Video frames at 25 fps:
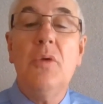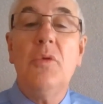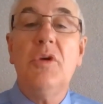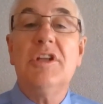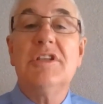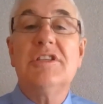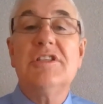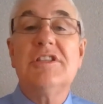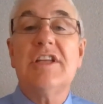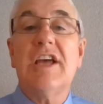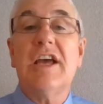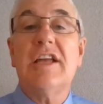
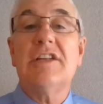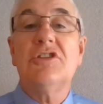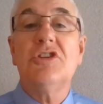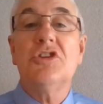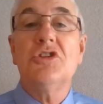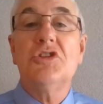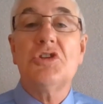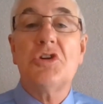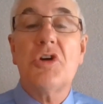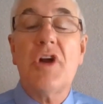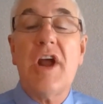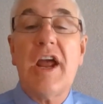We can start
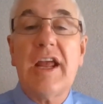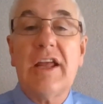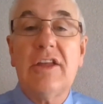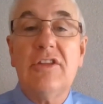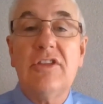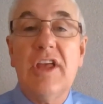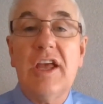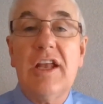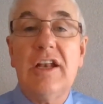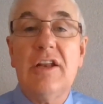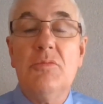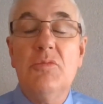to
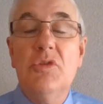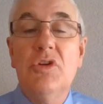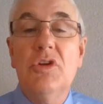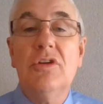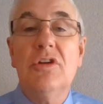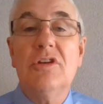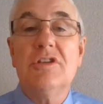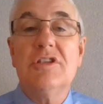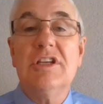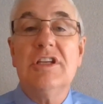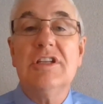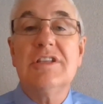track that
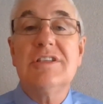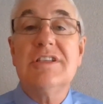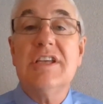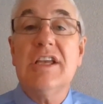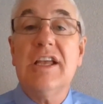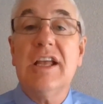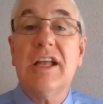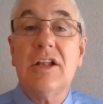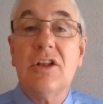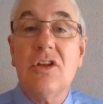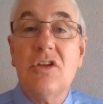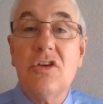immunity and
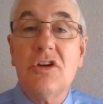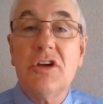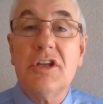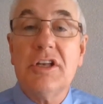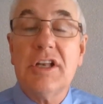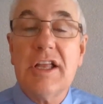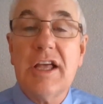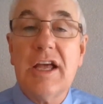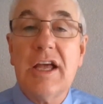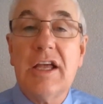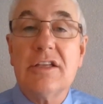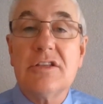see how long
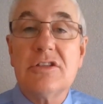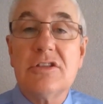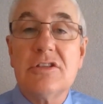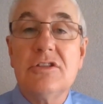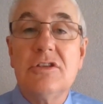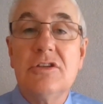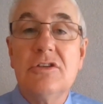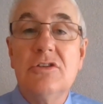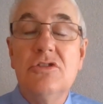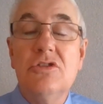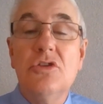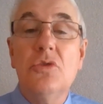it
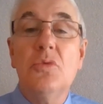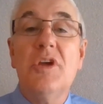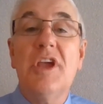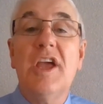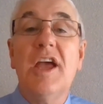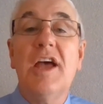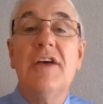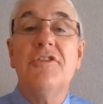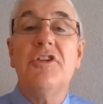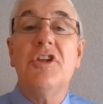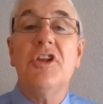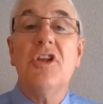lasts. Do
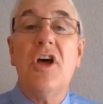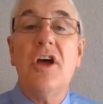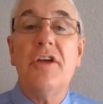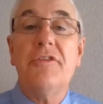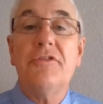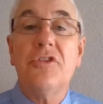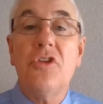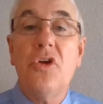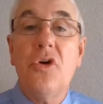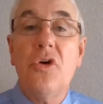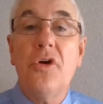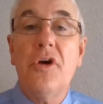we have a
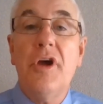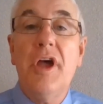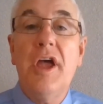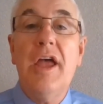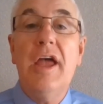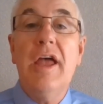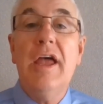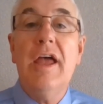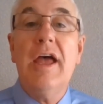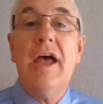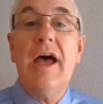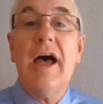lifelong
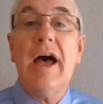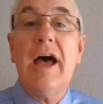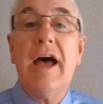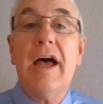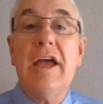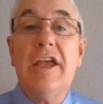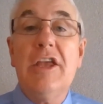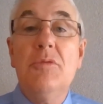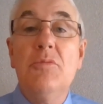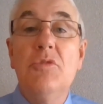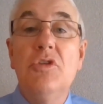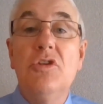
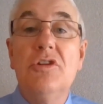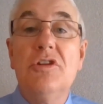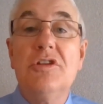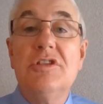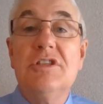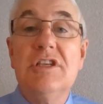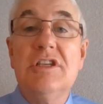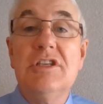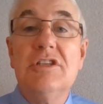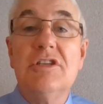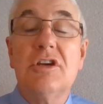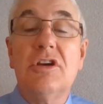
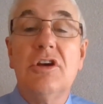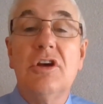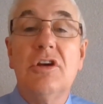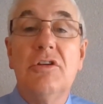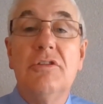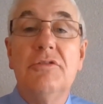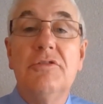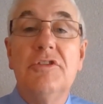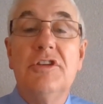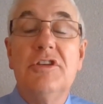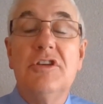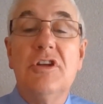immunity to
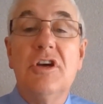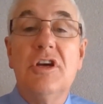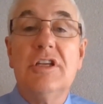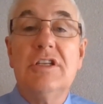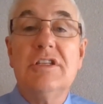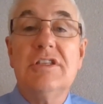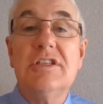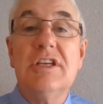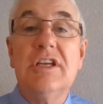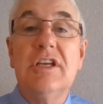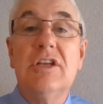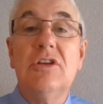
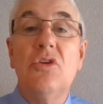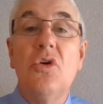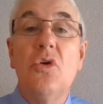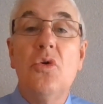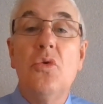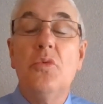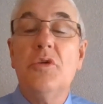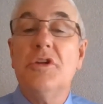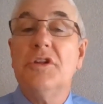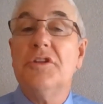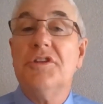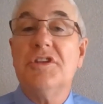COVID-19,
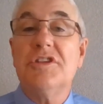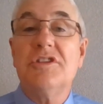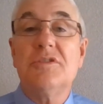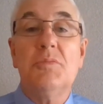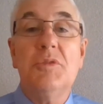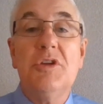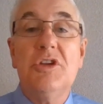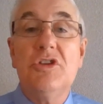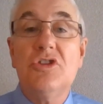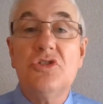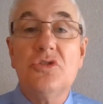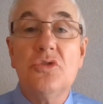or will this
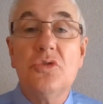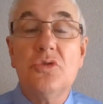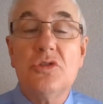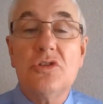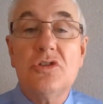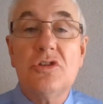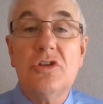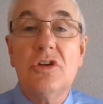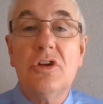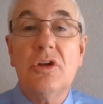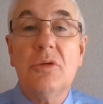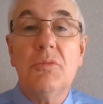be
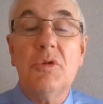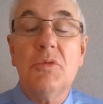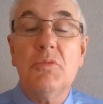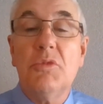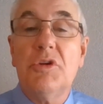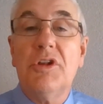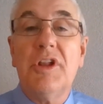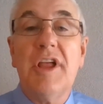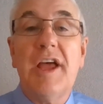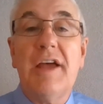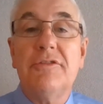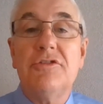short term
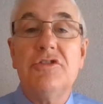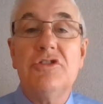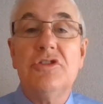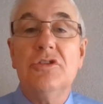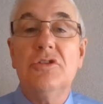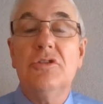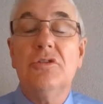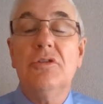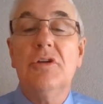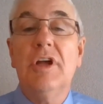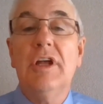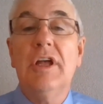and we'll have
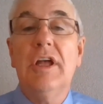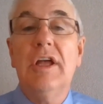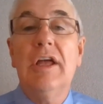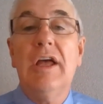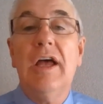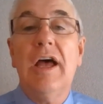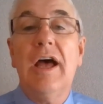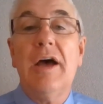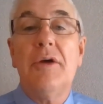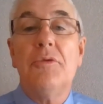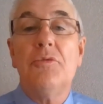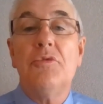to
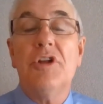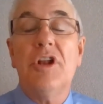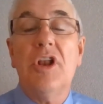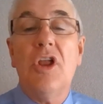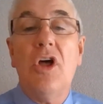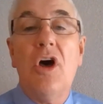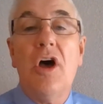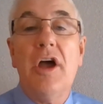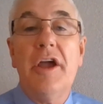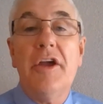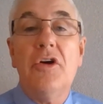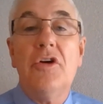
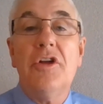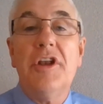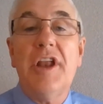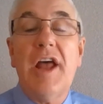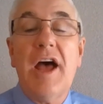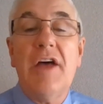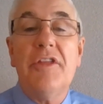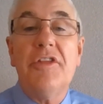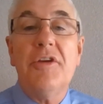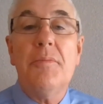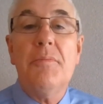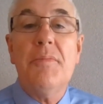rely on
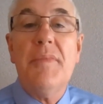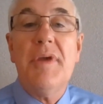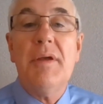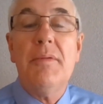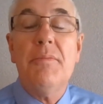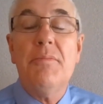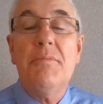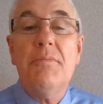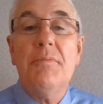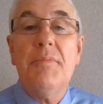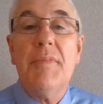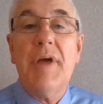other
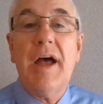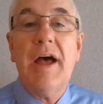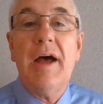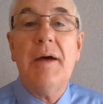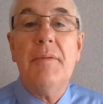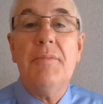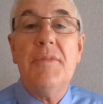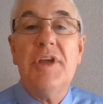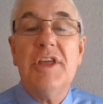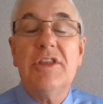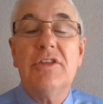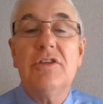
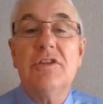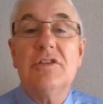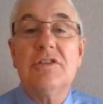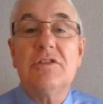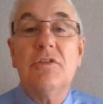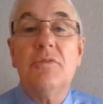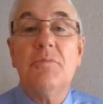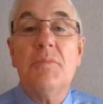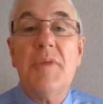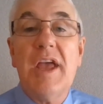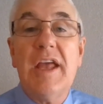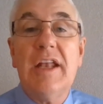
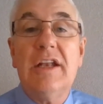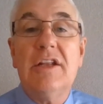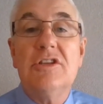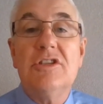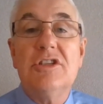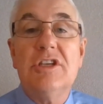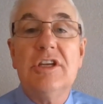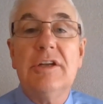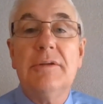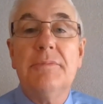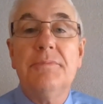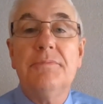methods of
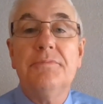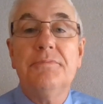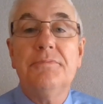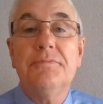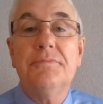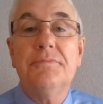managing?